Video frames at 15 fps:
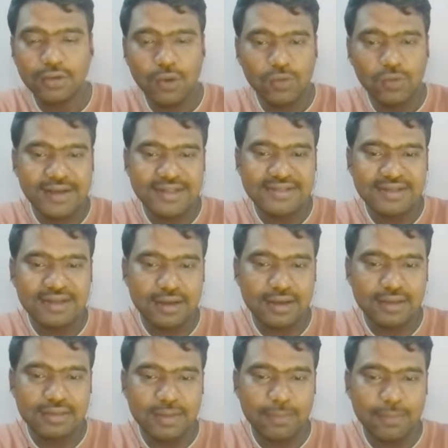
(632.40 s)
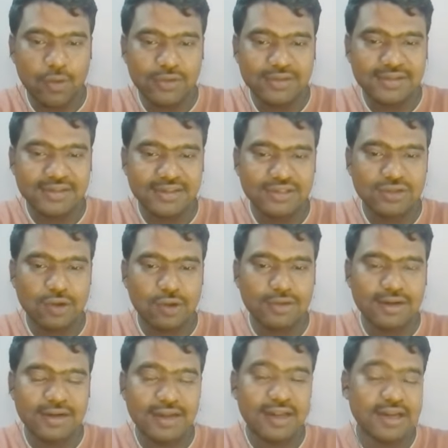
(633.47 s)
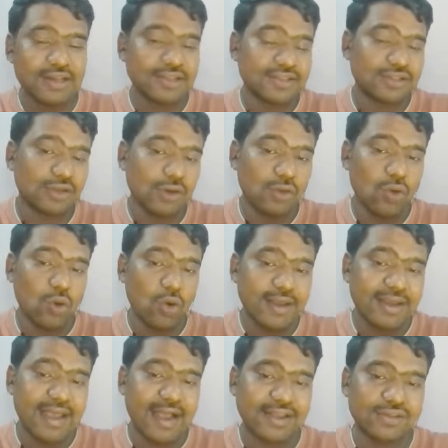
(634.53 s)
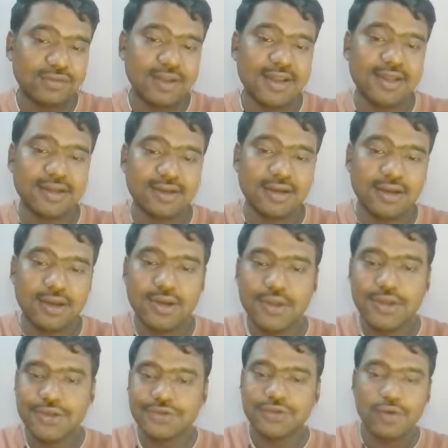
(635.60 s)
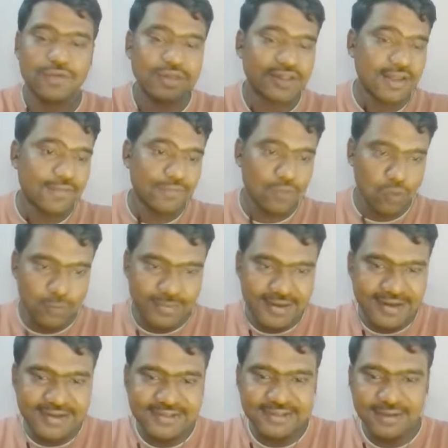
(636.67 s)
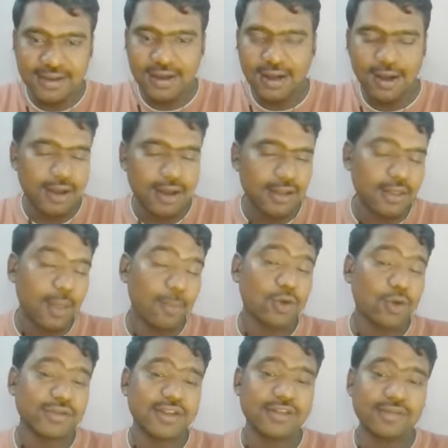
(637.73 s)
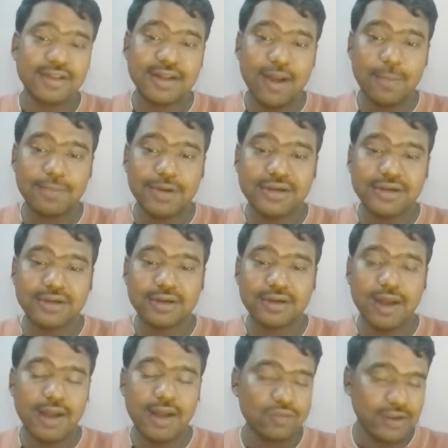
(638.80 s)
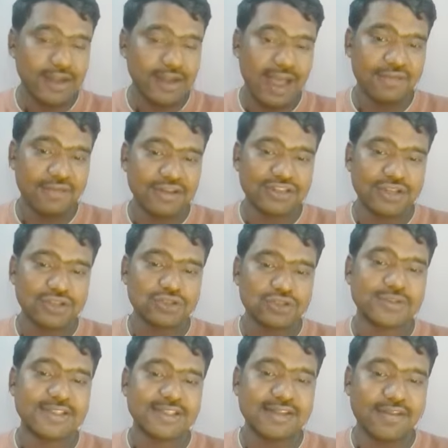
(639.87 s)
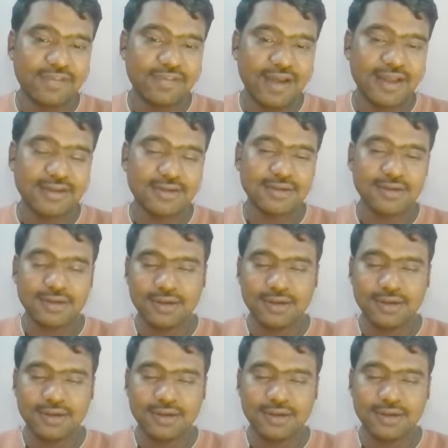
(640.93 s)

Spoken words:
Now we can see the process is started. It is loading actually. So within few minutes, a process will complete and we can have a chance to see the file.